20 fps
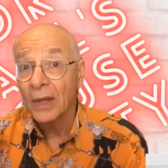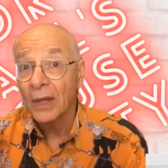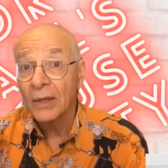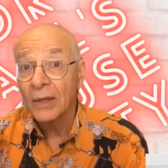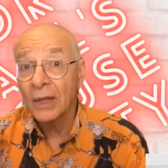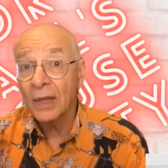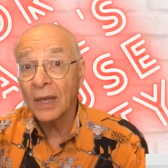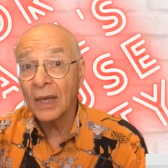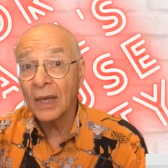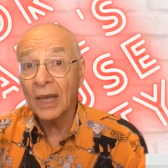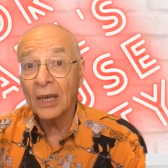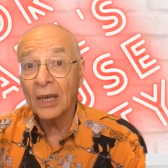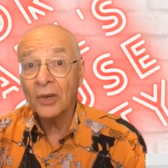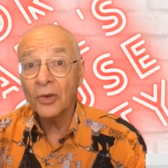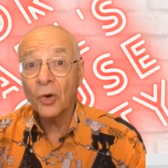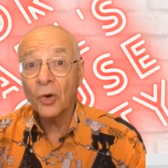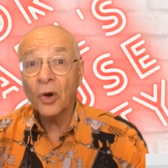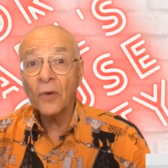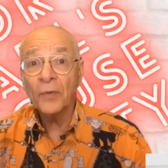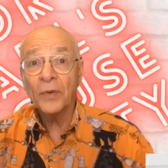The
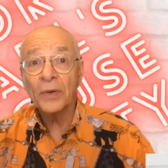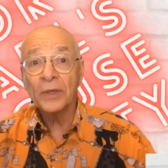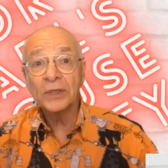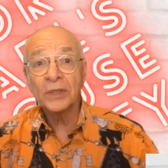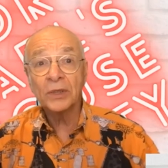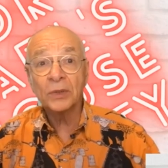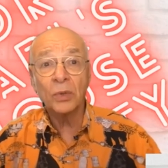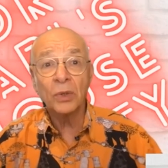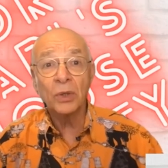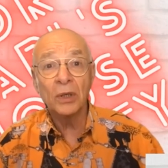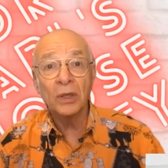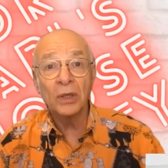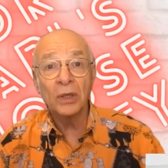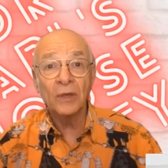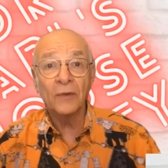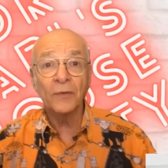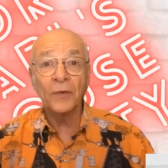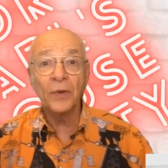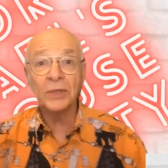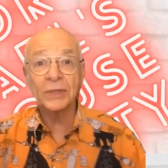endorphins were
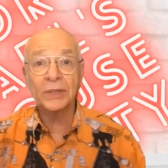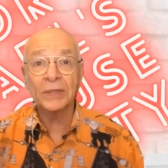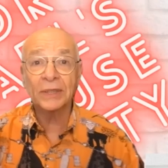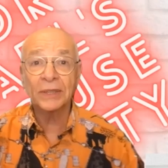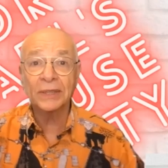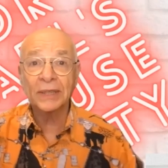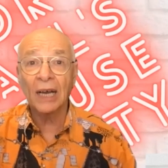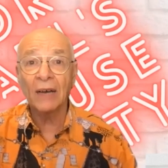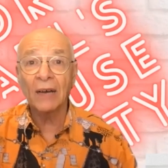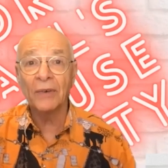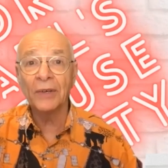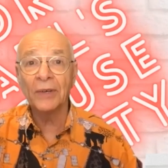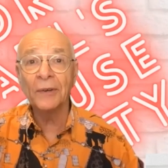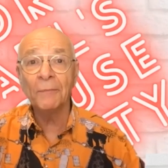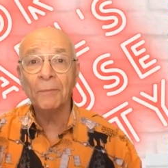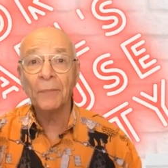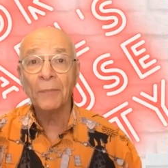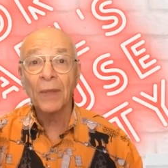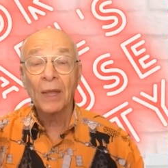first discovered